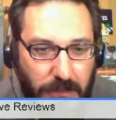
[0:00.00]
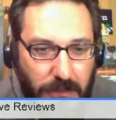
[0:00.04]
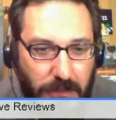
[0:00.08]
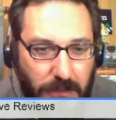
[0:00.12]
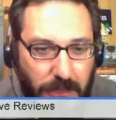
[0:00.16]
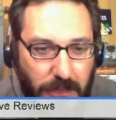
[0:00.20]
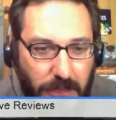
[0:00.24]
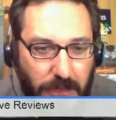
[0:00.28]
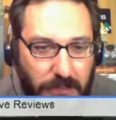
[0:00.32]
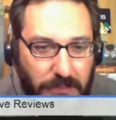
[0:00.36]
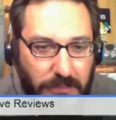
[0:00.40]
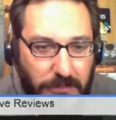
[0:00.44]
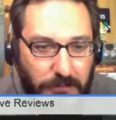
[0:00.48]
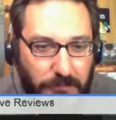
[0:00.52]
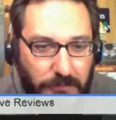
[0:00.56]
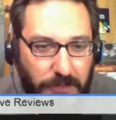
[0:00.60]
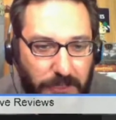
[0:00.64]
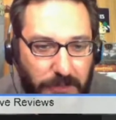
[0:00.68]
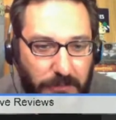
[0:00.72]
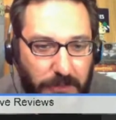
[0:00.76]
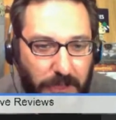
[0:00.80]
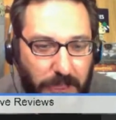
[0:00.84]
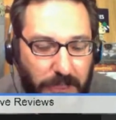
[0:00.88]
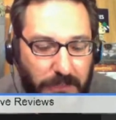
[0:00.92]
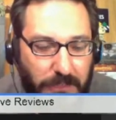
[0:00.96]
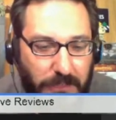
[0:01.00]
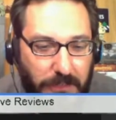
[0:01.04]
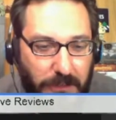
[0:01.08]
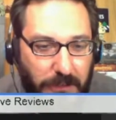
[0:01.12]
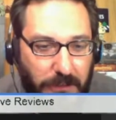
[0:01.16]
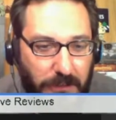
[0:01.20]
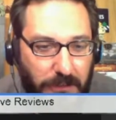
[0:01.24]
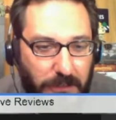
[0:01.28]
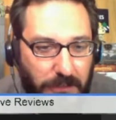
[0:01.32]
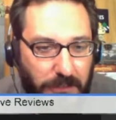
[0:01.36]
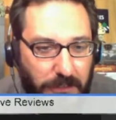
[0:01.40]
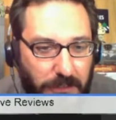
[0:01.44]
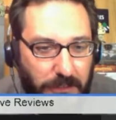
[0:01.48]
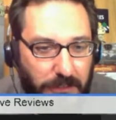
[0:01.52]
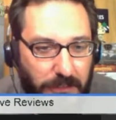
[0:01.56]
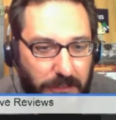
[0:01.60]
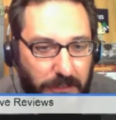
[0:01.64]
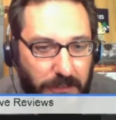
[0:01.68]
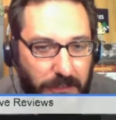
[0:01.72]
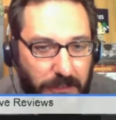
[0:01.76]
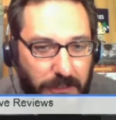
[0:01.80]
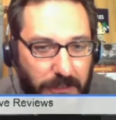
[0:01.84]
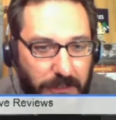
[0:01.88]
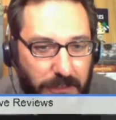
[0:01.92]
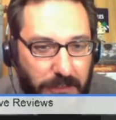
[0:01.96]
I got some feedback there.
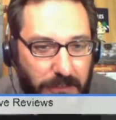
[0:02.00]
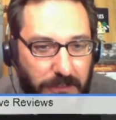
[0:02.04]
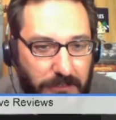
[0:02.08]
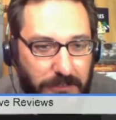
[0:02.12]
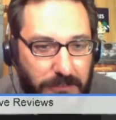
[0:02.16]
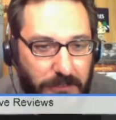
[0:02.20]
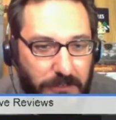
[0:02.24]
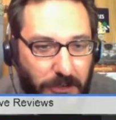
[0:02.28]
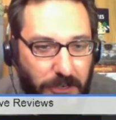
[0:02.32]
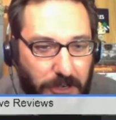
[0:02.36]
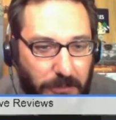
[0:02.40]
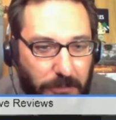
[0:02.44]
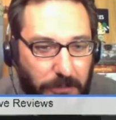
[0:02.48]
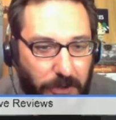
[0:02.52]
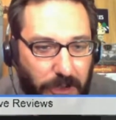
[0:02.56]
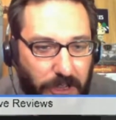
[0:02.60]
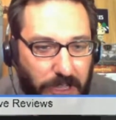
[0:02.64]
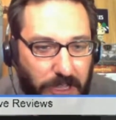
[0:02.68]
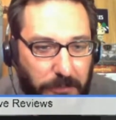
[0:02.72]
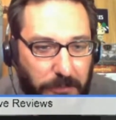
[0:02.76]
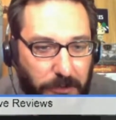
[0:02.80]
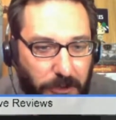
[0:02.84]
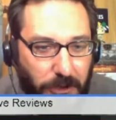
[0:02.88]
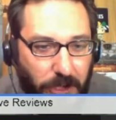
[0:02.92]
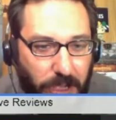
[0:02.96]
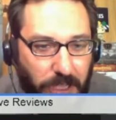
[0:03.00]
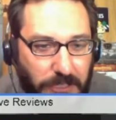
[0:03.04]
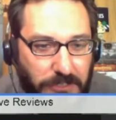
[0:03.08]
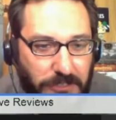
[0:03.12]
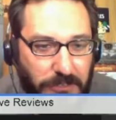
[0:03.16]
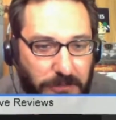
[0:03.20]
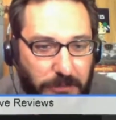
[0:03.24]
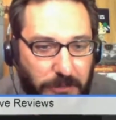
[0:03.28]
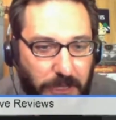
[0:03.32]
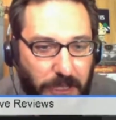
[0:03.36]
Sorry to break up your awesome